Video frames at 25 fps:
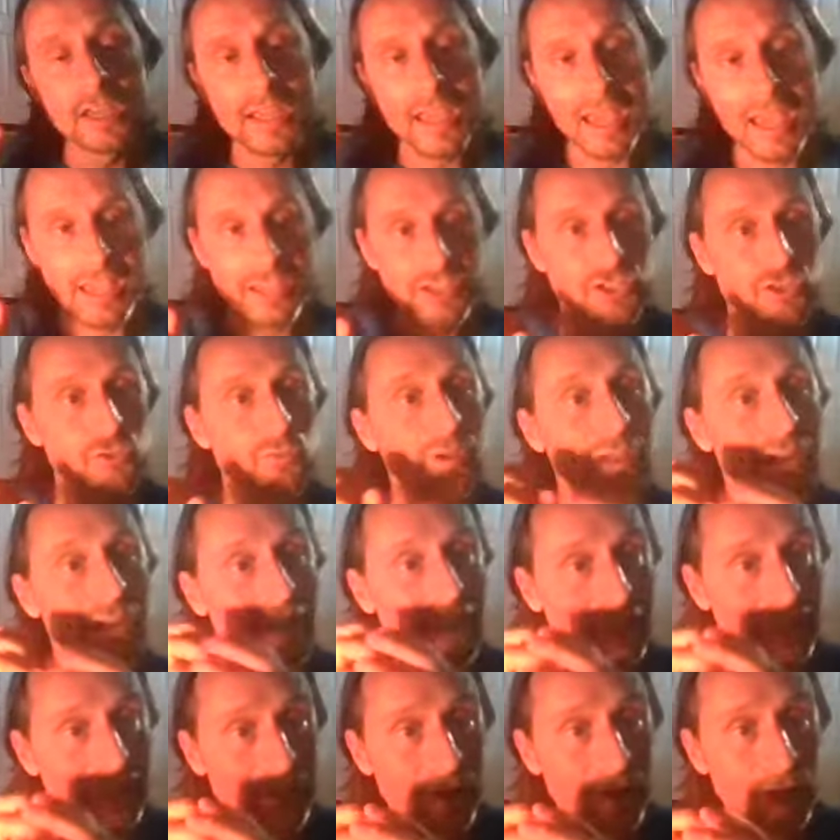As you
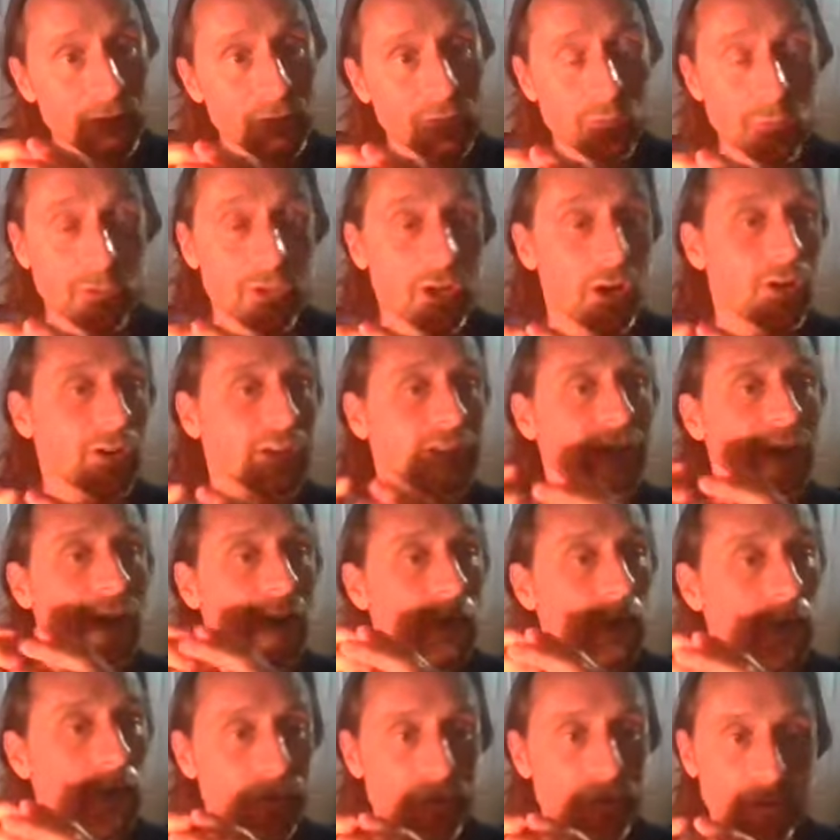inhale, we already
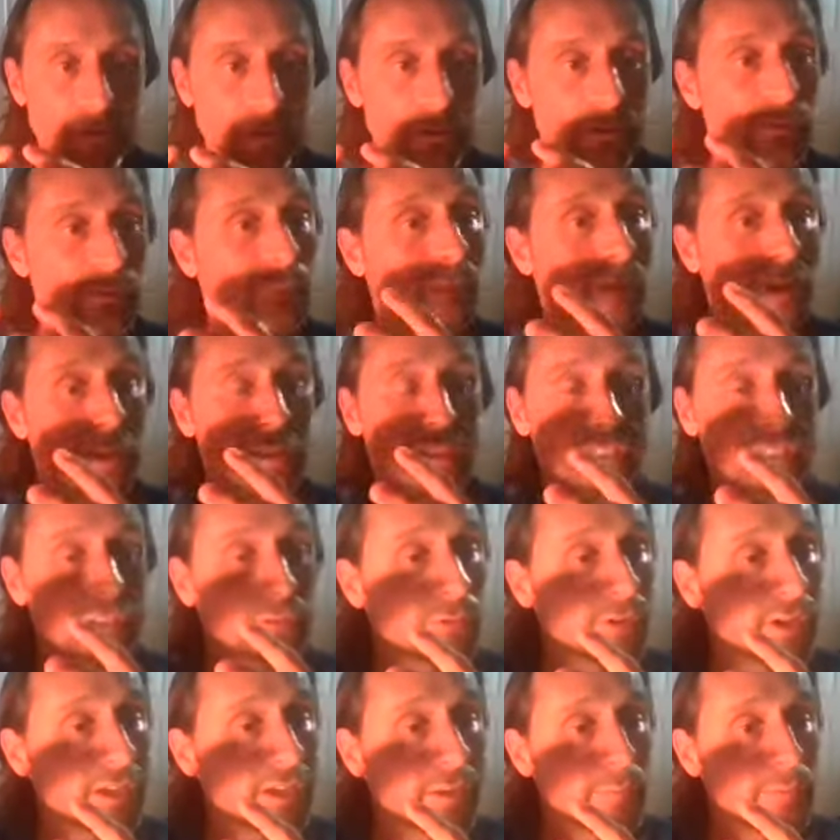know, fill the belly and
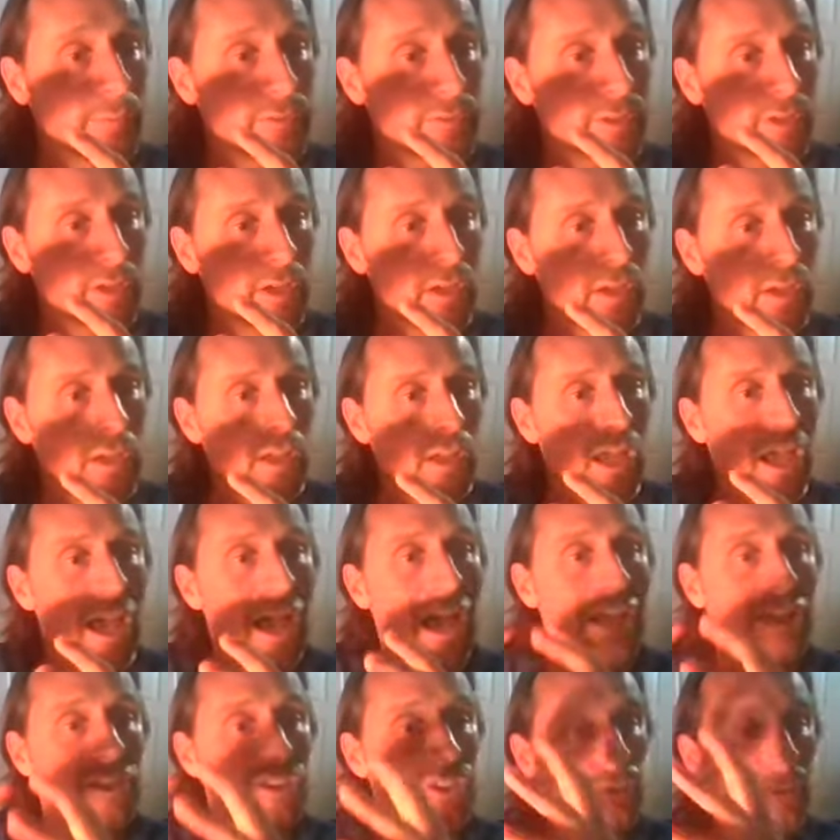ribs.
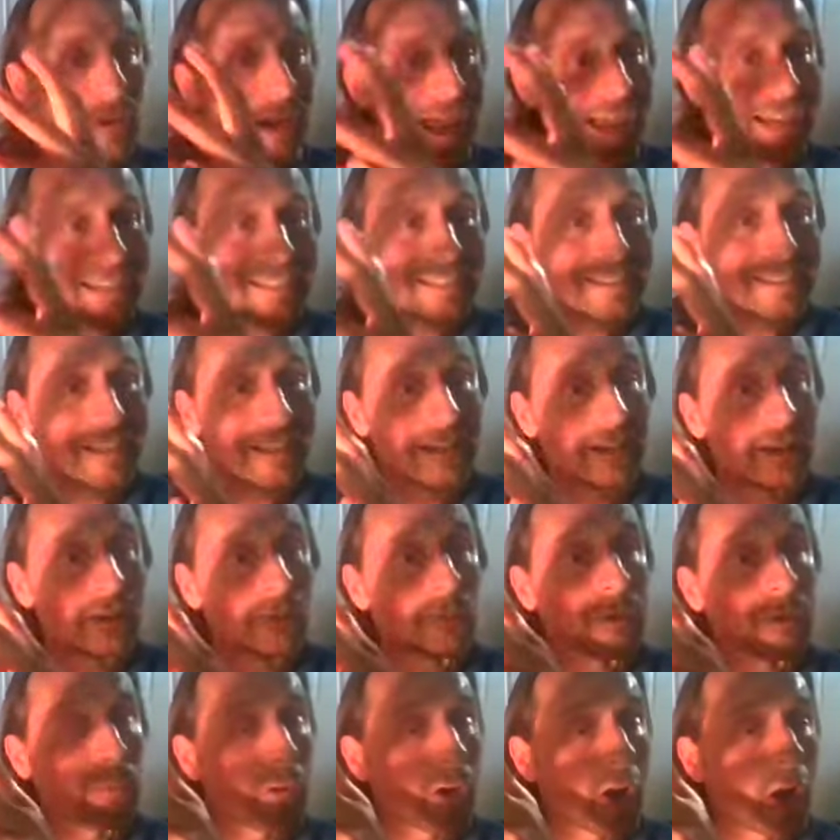As you exhale,
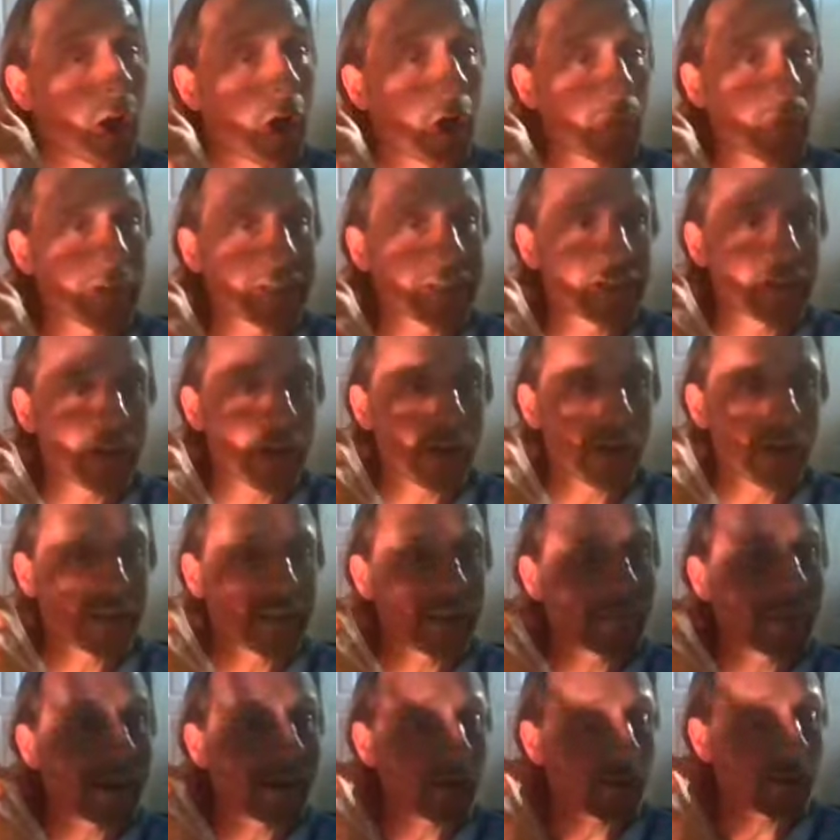we were already talking
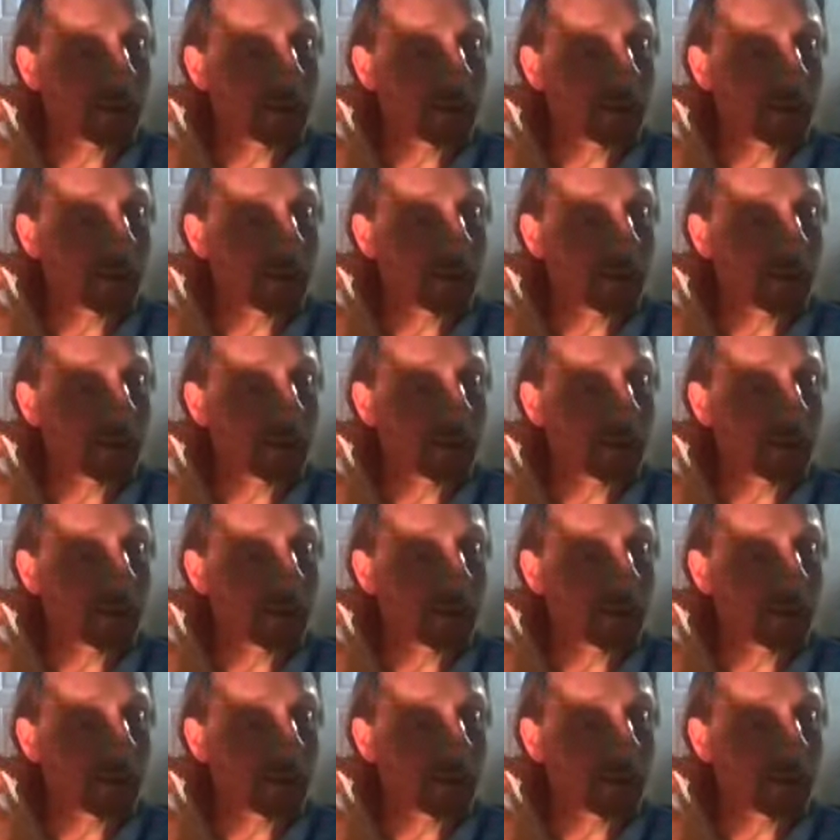about